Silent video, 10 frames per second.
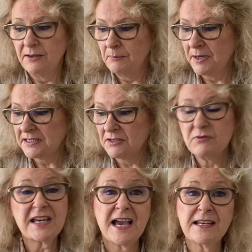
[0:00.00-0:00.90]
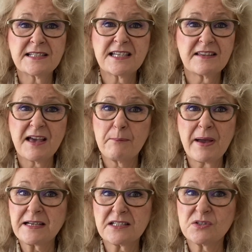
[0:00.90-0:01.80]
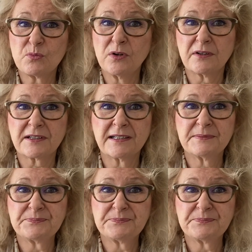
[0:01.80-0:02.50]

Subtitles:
But in reality, that back doesn't work.